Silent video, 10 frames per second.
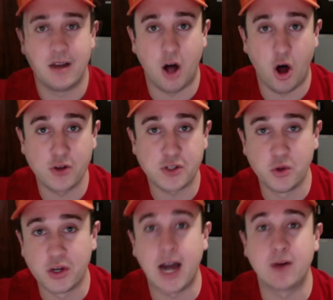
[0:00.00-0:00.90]
Also,
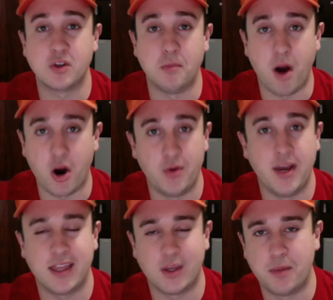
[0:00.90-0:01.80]
look out tomorrow
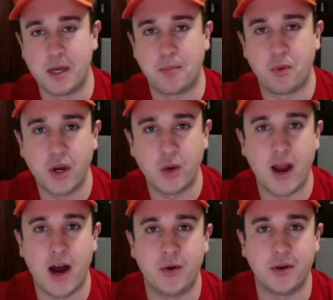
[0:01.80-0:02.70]
night. There'll be a
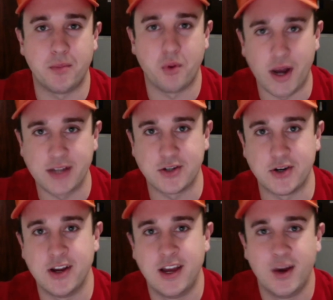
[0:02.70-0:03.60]
pre-round
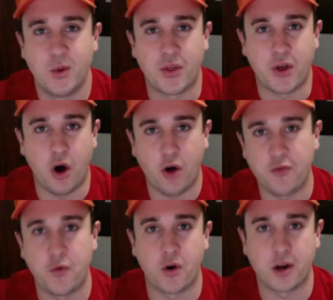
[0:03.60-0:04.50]
presser with all
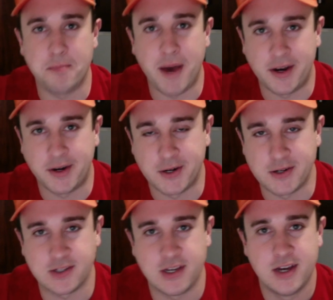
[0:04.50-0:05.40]
four
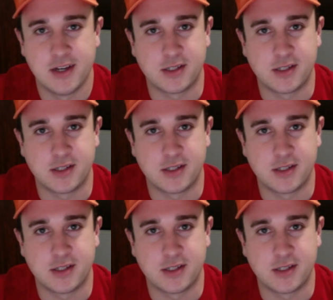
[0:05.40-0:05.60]
competitors.